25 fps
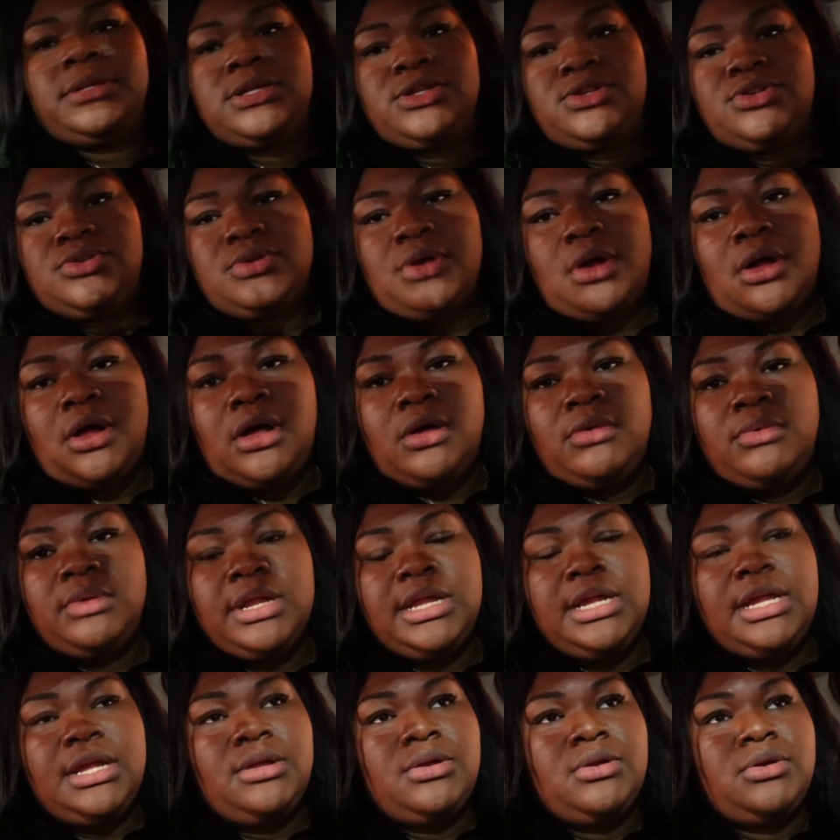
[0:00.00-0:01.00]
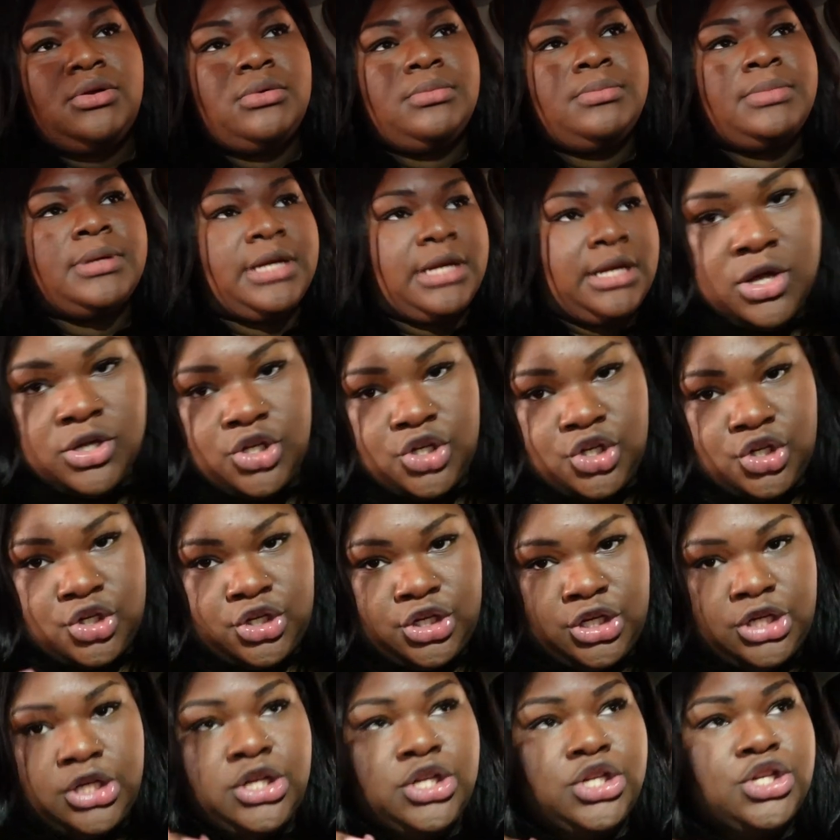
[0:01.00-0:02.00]
I do a haul when I get home, but
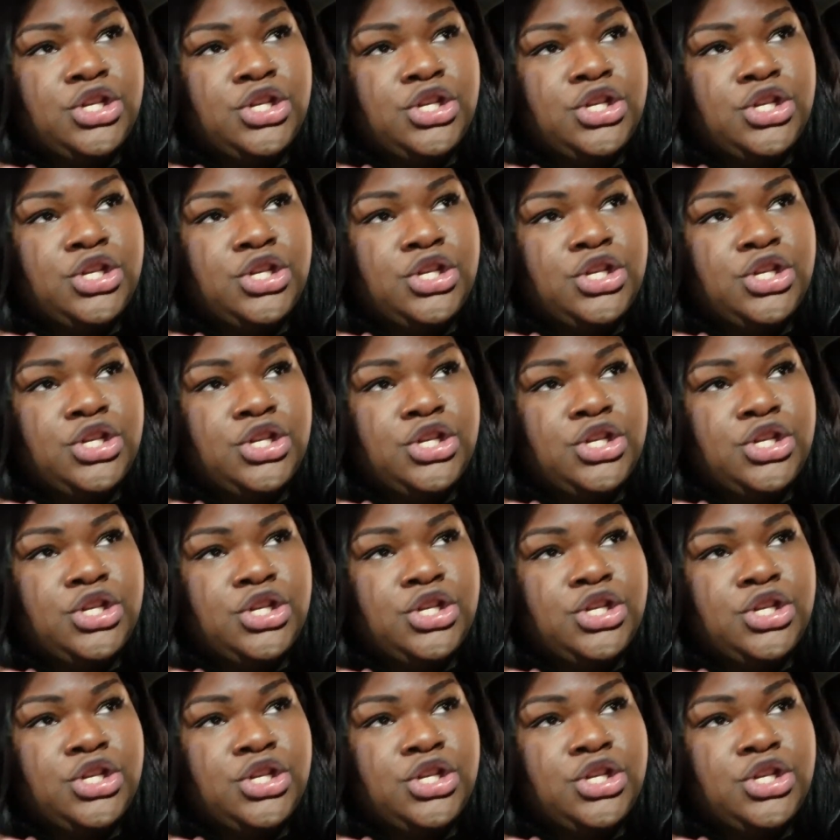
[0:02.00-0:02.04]
she is